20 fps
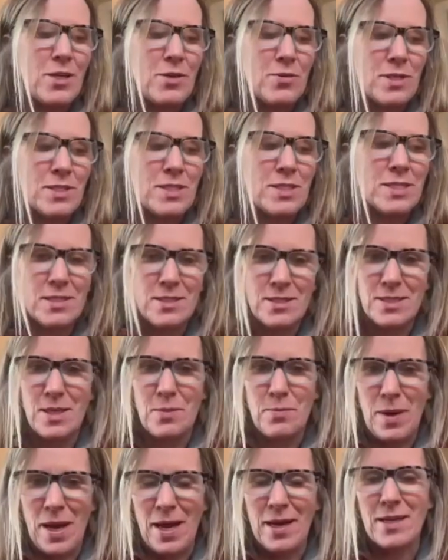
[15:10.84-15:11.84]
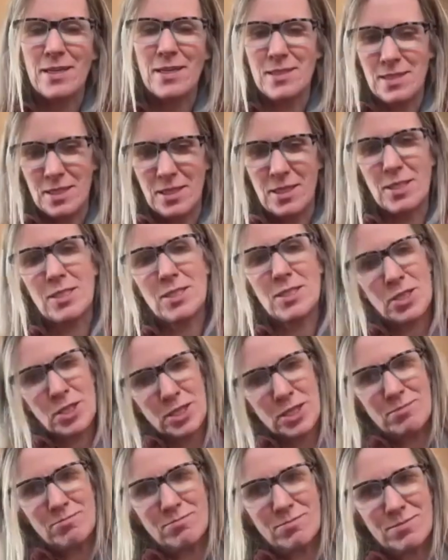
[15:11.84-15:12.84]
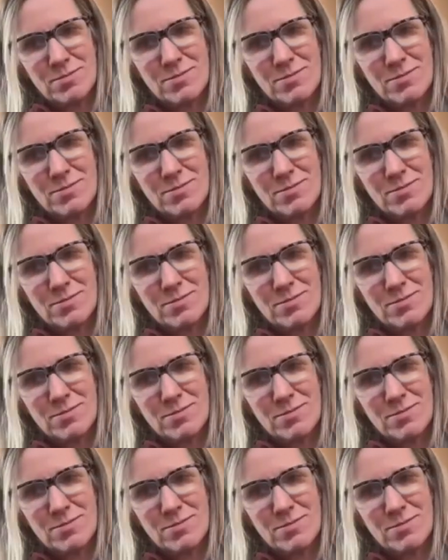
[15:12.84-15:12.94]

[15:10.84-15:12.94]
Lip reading: you can still step back and see that it's good.